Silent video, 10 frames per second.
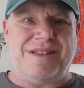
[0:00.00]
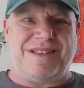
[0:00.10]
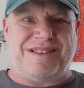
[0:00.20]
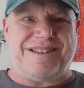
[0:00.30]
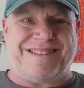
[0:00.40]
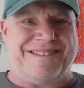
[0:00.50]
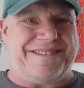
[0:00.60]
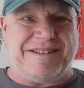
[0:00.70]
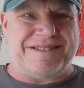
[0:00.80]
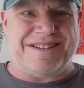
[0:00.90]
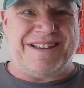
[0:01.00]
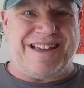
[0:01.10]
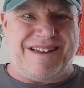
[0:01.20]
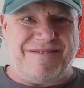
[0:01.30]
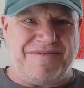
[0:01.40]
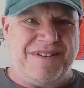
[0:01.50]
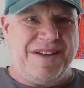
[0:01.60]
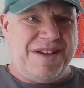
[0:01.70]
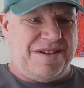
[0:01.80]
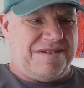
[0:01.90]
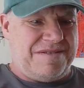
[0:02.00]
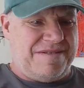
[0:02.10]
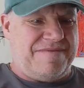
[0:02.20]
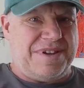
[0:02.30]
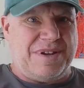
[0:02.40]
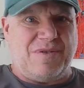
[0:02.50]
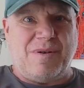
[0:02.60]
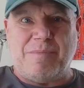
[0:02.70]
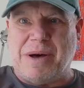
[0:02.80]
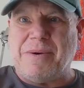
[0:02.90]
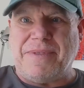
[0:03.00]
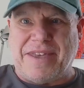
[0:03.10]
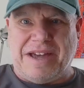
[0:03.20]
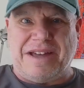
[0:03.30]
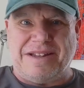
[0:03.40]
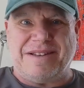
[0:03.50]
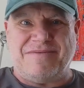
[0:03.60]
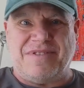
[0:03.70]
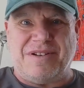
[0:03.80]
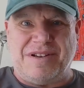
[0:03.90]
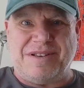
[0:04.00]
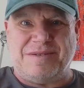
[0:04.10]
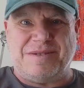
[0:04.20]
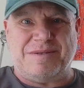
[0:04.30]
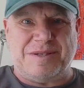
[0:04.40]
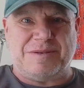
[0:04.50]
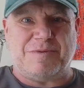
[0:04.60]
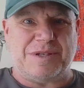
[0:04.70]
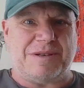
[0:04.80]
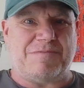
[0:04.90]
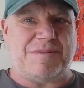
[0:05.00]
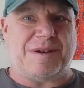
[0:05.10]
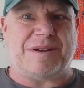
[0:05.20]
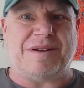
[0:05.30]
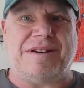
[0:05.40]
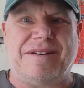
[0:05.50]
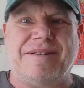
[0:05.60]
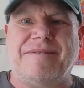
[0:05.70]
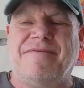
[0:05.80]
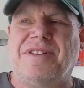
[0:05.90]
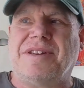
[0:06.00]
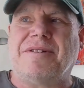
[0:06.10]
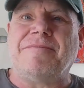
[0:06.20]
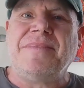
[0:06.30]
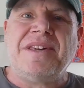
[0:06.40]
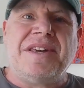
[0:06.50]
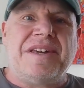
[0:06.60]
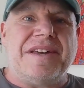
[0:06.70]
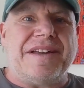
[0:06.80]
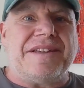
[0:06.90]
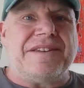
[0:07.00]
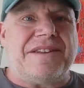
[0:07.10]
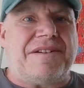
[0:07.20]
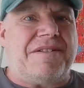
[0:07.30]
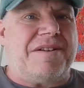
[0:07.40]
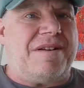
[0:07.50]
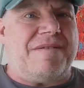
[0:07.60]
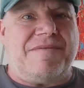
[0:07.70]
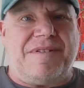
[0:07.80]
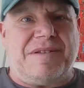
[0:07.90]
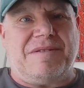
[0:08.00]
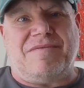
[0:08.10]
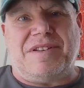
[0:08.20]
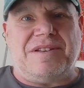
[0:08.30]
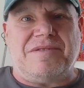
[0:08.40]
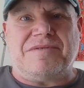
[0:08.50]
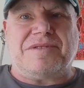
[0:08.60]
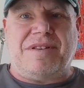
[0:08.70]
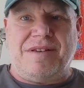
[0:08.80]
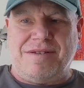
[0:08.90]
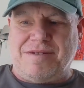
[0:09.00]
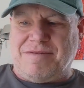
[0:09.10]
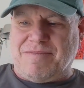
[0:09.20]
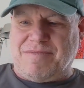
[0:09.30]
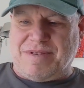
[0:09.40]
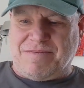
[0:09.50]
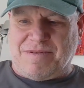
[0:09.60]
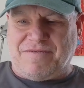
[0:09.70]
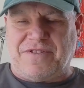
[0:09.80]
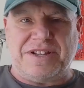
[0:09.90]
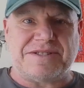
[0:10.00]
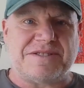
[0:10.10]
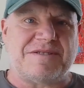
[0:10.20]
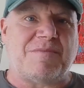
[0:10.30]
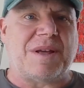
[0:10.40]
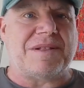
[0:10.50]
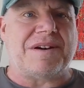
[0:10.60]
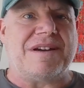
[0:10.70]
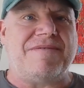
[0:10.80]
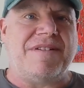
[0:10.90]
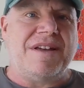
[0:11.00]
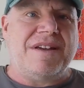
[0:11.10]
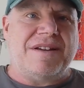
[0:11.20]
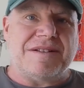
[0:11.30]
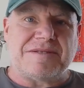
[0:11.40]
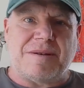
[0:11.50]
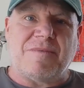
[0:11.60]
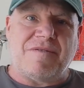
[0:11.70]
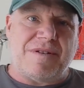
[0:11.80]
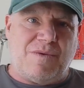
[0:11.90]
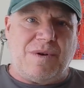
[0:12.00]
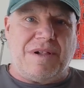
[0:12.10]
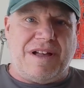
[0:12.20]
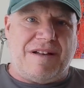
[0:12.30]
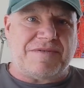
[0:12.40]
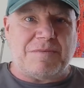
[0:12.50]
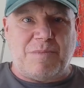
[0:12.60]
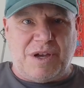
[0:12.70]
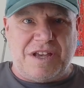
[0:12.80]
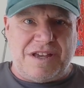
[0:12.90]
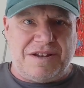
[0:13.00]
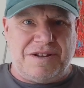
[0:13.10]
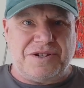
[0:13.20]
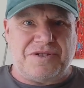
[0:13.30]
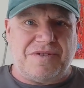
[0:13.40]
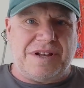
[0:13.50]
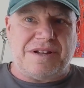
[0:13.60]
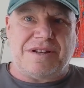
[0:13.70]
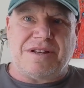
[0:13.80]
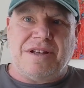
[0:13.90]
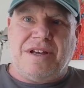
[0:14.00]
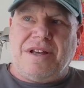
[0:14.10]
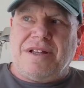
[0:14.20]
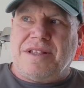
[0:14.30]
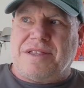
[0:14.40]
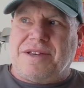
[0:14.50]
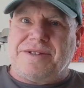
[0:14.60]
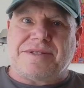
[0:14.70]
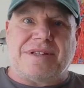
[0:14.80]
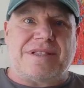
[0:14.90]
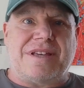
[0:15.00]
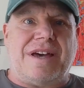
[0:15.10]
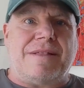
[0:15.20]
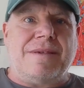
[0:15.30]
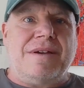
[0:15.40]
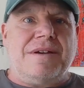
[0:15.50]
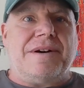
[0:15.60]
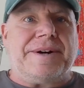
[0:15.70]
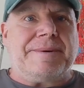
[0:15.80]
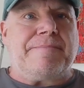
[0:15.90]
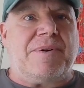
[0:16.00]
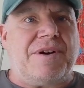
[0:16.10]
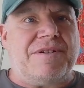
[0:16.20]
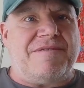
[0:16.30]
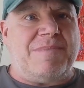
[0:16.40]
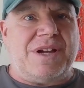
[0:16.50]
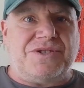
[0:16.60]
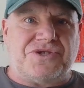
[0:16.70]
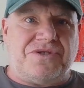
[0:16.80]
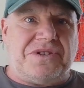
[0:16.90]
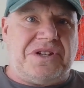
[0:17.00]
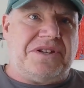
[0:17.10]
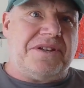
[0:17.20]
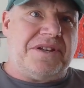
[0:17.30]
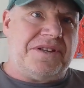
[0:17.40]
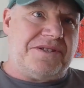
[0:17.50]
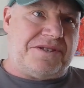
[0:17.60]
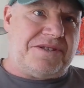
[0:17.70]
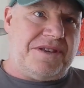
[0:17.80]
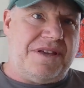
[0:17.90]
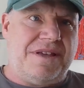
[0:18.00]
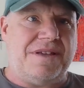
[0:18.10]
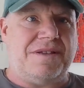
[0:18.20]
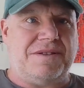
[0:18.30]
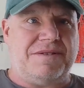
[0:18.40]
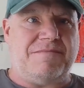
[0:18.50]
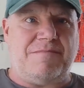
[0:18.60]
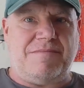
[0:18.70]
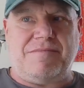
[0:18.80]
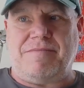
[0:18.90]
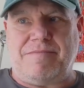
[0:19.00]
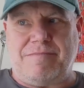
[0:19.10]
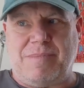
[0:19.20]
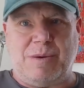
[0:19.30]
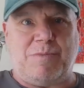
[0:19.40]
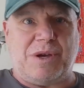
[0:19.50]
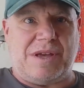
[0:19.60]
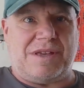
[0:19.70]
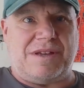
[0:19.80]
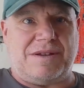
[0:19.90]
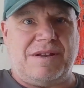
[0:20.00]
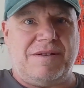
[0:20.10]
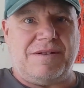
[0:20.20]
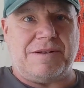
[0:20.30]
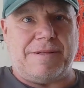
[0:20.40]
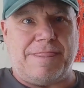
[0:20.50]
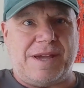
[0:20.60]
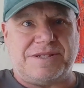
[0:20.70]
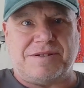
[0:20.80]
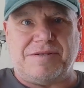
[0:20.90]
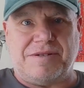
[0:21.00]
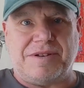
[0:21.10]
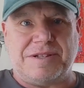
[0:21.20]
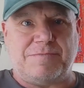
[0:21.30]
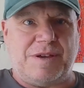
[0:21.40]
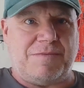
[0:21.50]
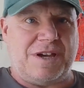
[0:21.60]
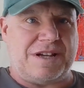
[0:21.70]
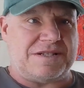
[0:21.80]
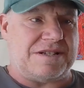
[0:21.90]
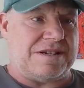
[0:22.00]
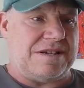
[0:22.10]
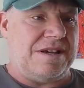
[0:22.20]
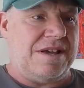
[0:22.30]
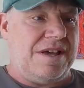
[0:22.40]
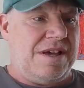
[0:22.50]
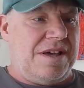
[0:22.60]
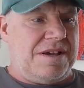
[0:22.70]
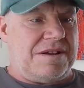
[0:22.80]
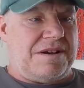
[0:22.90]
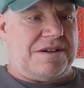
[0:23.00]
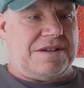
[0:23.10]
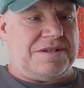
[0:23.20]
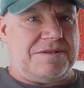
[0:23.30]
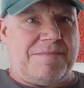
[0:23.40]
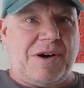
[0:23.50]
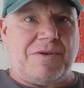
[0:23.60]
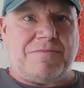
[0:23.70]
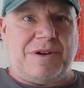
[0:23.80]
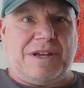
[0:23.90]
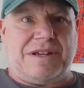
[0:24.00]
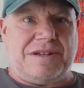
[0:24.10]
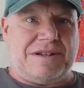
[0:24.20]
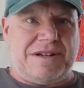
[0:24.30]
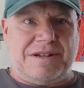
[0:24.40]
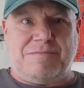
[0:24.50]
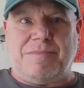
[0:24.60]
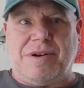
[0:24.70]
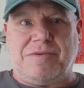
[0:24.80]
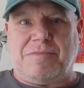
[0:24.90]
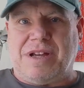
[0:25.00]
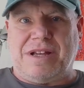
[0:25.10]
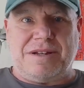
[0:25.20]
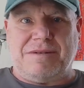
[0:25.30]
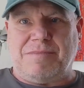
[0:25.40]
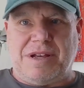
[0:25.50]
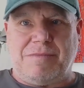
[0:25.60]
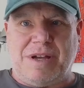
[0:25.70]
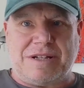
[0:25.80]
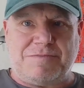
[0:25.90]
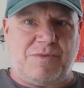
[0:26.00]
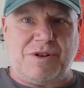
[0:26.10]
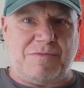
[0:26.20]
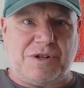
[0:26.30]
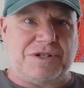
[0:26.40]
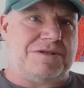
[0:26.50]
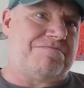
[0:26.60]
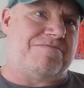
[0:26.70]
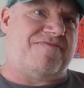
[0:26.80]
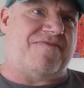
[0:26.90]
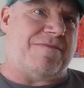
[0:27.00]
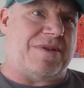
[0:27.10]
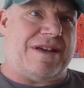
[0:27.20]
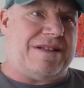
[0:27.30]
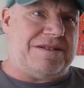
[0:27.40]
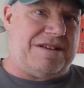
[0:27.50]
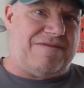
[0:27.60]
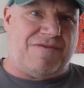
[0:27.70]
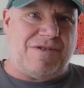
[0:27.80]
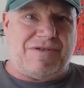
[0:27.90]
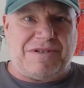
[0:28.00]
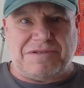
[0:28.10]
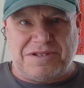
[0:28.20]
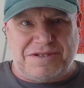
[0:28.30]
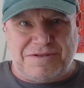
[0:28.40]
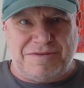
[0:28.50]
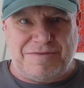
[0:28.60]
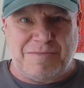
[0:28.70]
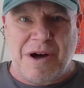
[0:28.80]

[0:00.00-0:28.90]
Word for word: i'm going to have a video about that very specific uh, video and then i'll have other videos of different phases of my life and some of it will have some biking history in it and things like that. Um, part of my journey is my biking. Um, I started out as BMX. I got into mountain biking and I did mountain biking and BMX pretty much from that day forward because I still do